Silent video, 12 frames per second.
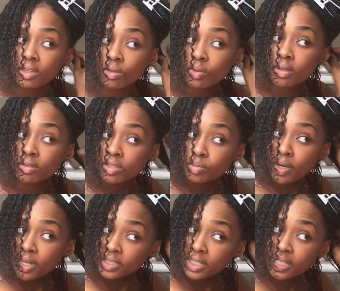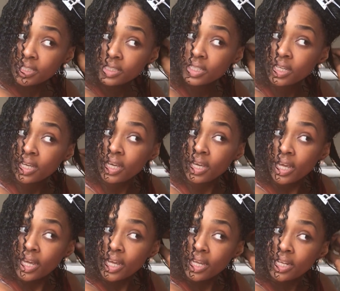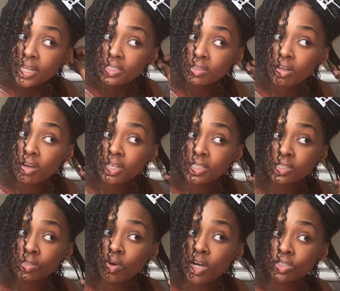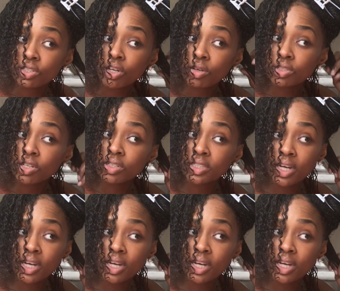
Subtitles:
throughout this process. And as long as this wash and go turns